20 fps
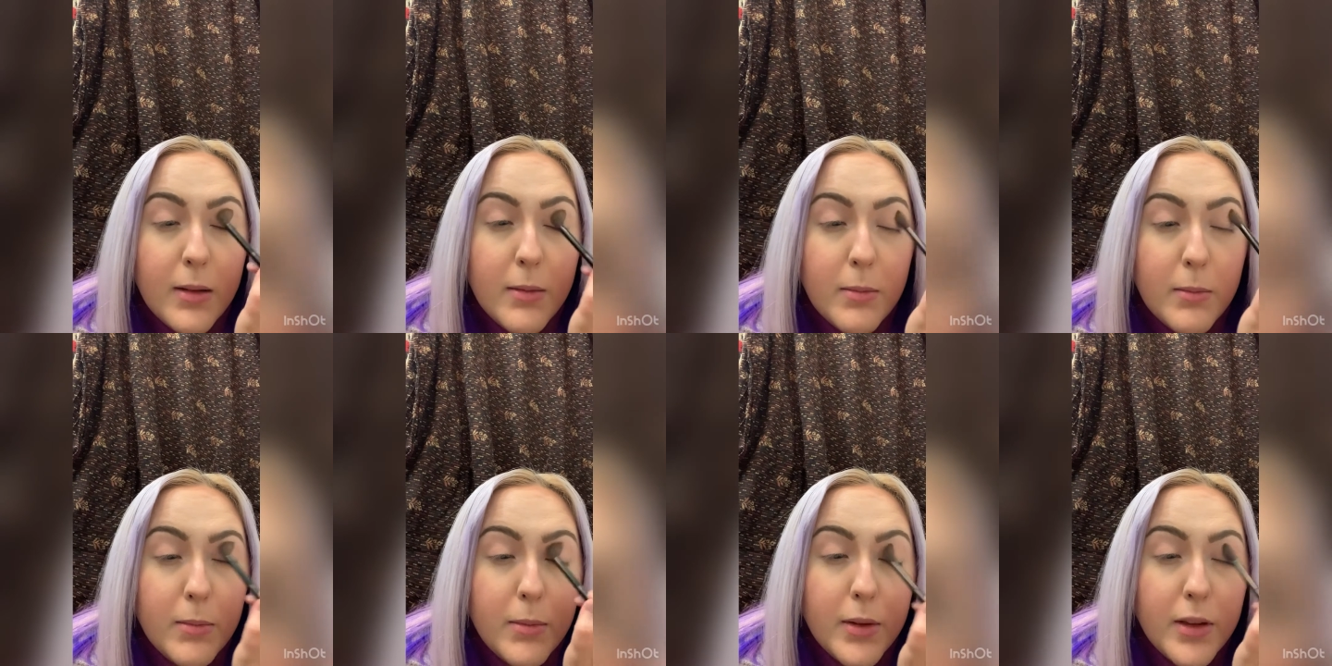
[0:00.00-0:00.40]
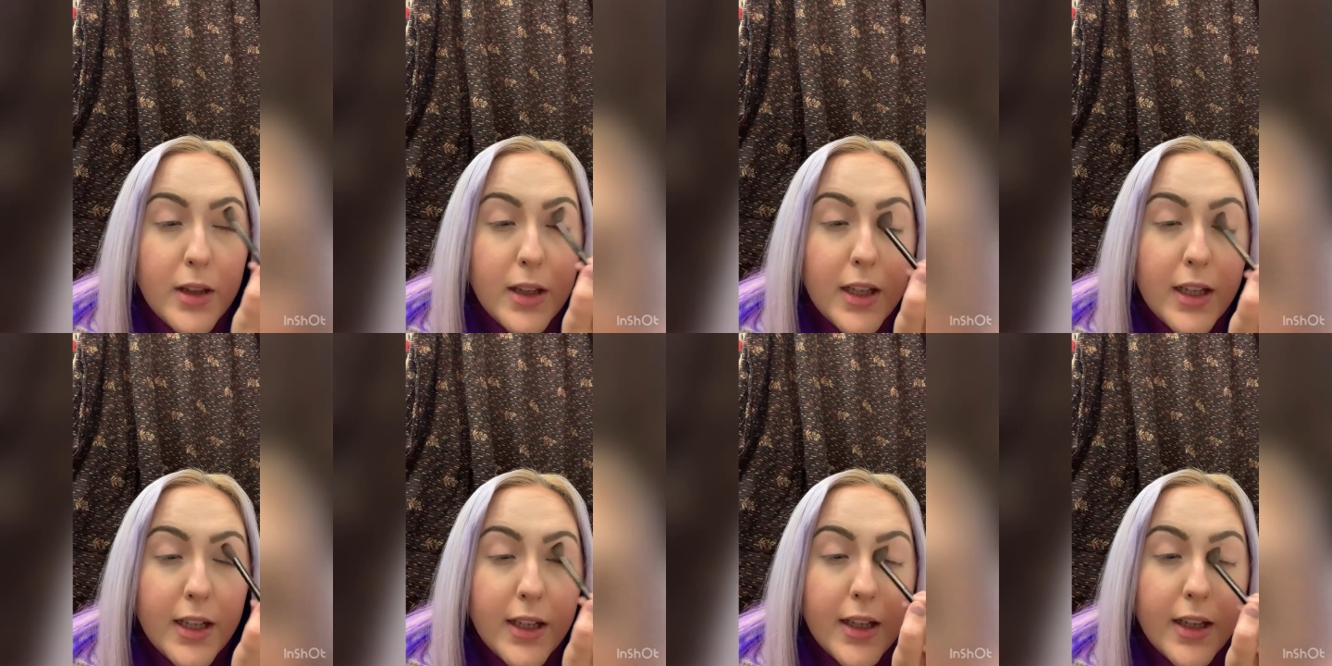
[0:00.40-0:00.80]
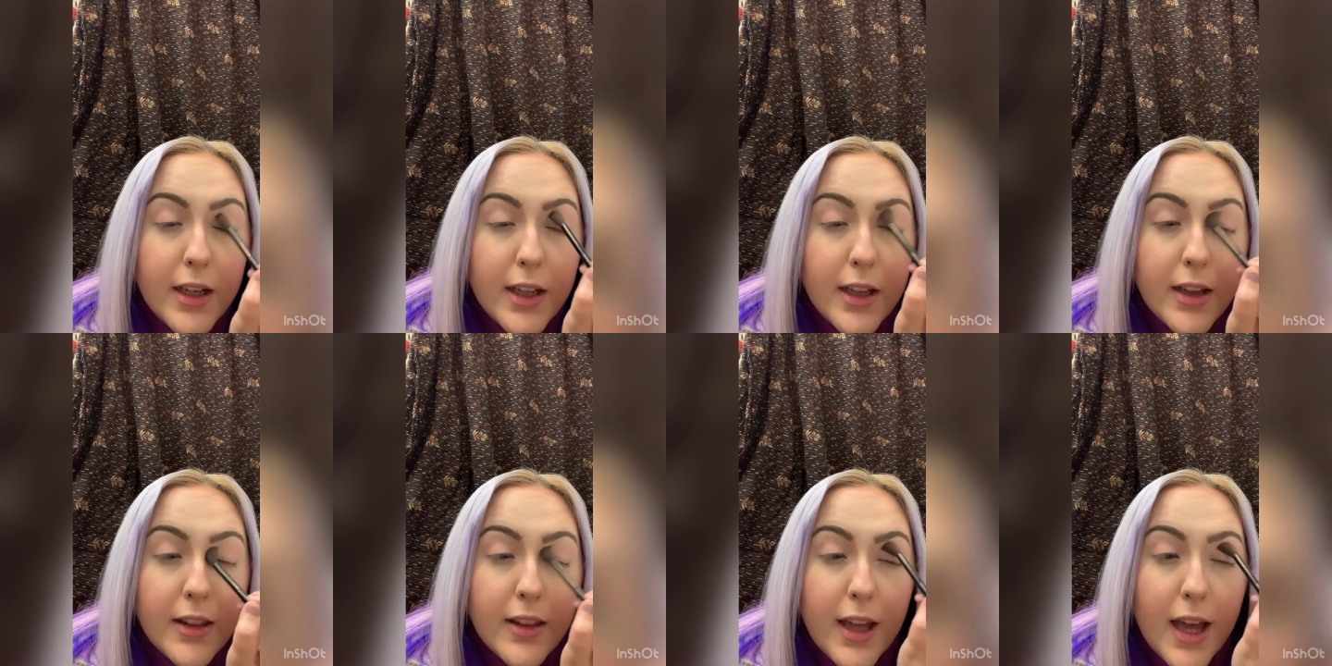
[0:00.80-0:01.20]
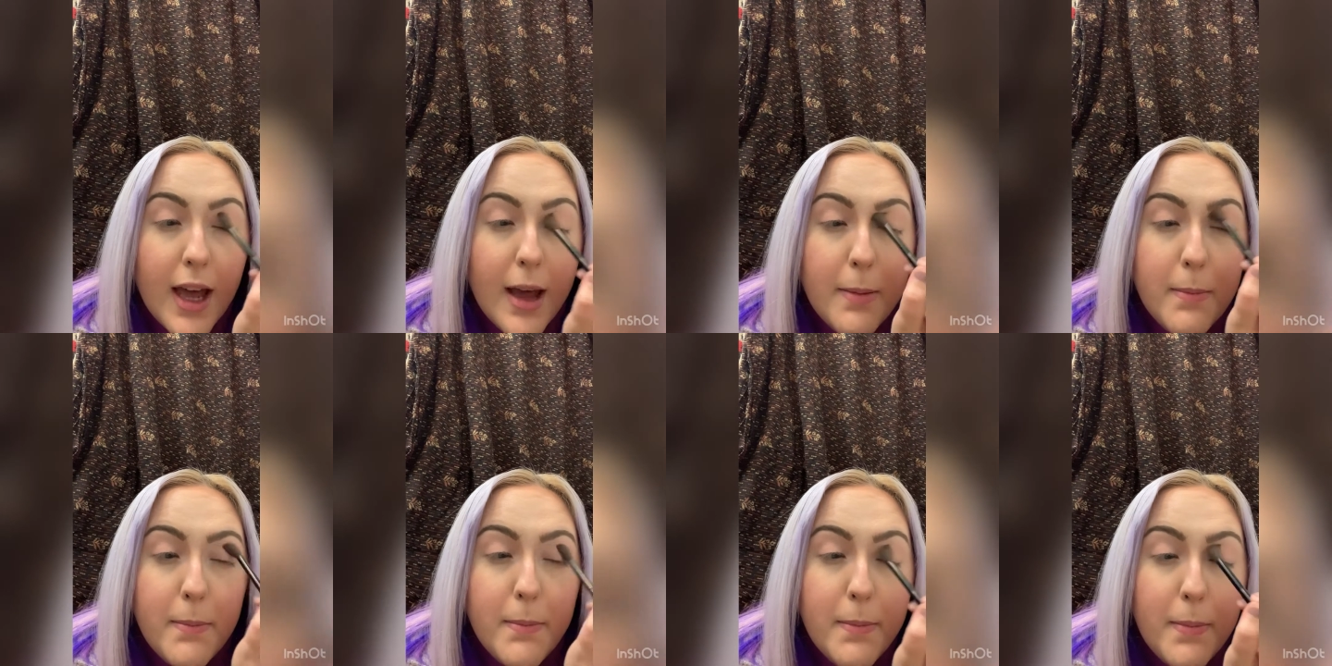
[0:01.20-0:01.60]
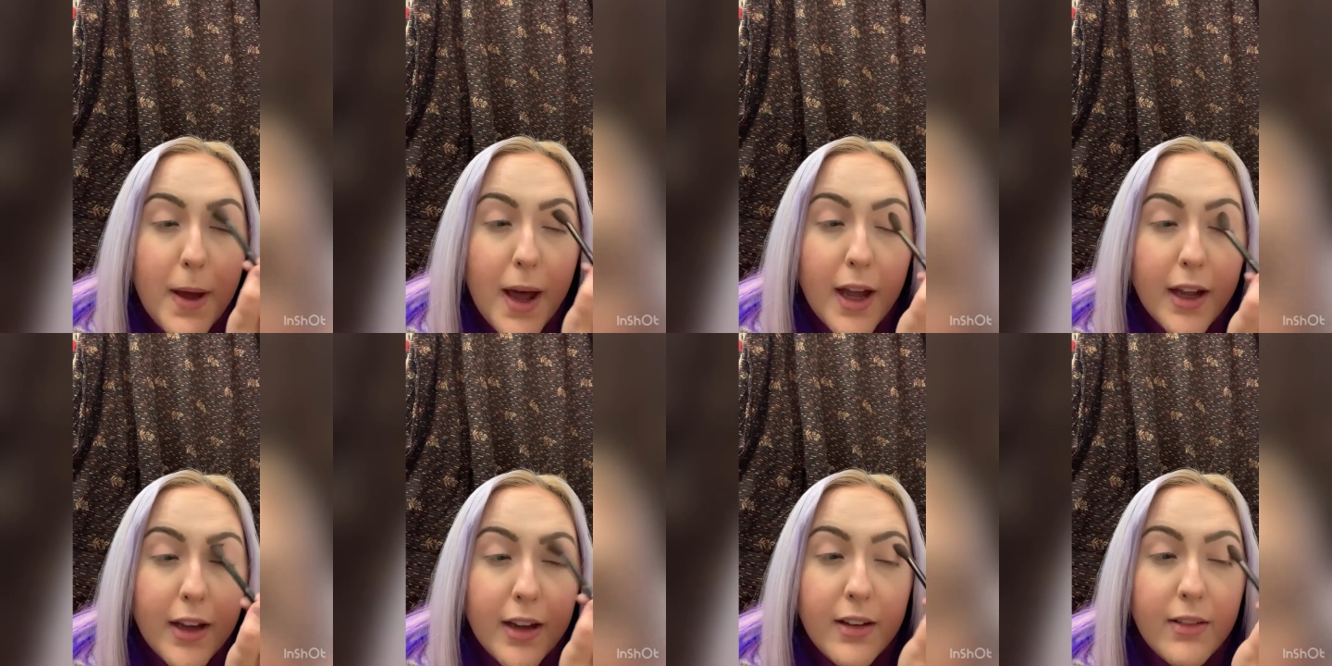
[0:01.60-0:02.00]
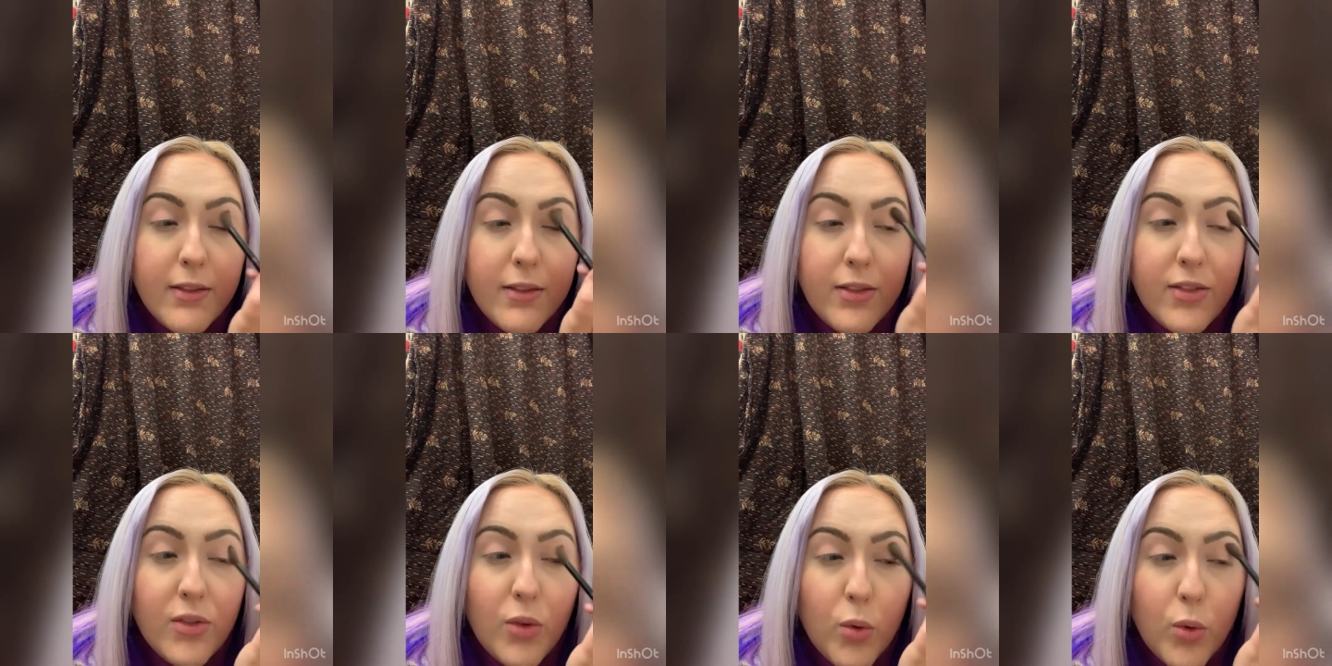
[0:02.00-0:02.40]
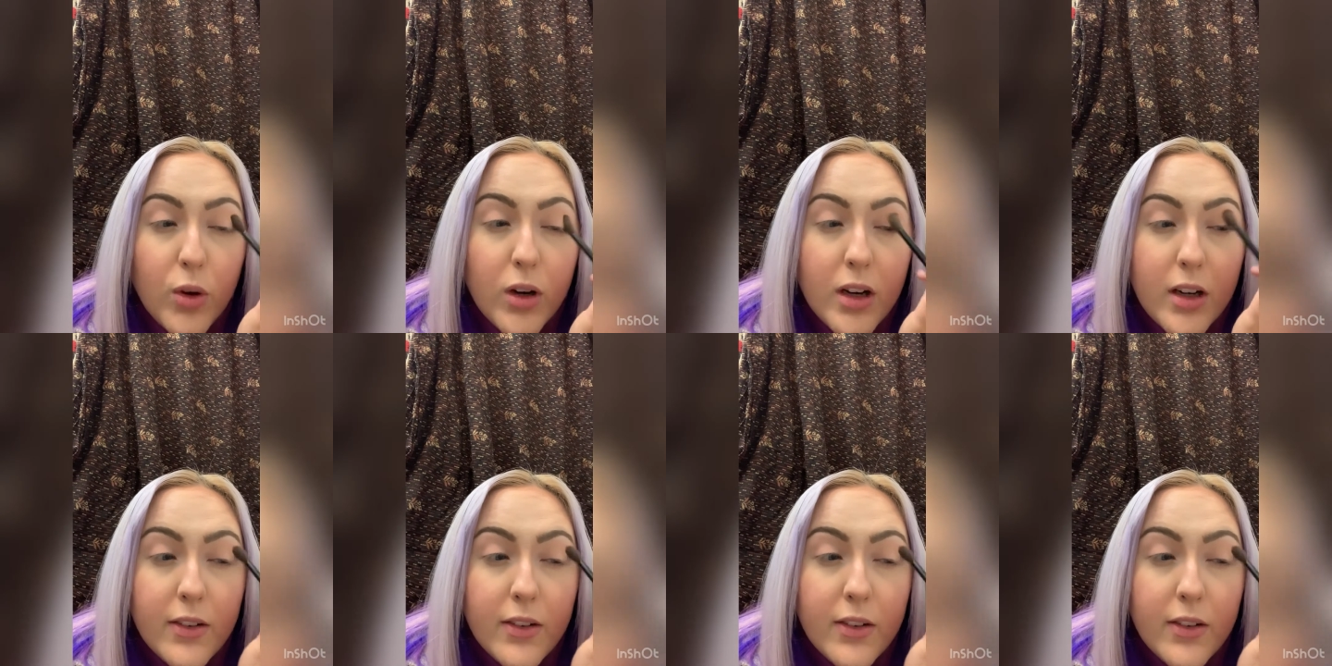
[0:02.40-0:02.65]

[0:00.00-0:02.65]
blending that back and forth.